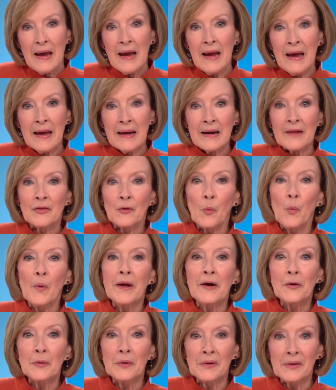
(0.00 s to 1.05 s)
And at the
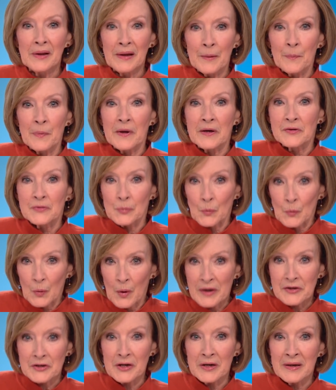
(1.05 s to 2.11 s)
Winter Olympics,
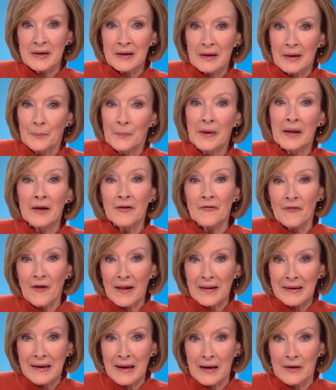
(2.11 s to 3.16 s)
Russian Kamila
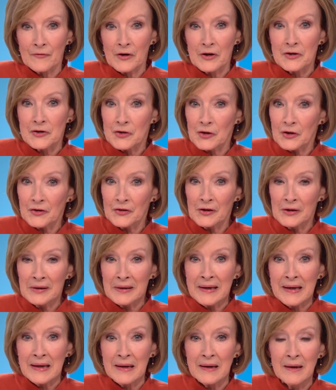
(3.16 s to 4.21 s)
Valieva took the
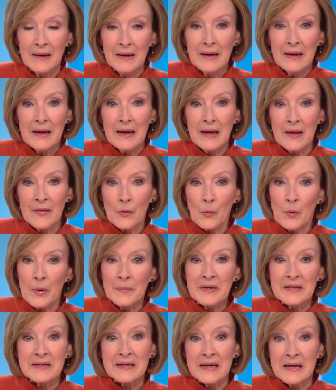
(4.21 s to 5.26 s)
lead in the
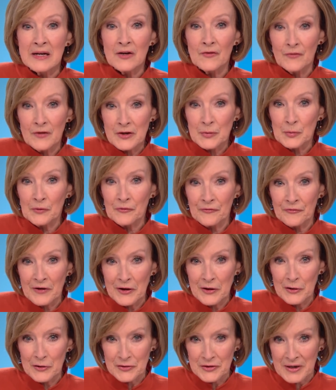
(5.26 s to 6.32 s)
women's individual
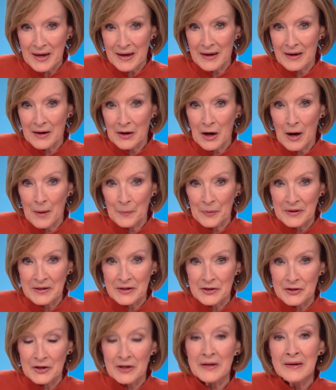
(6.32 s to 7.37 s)
figure skating
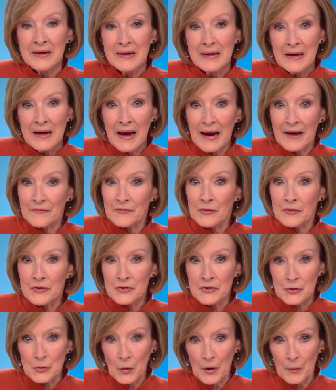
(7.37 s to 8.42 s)
competition after the
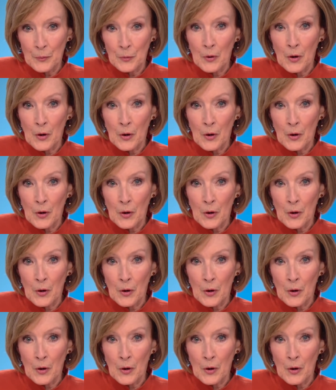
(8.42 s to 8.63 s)
short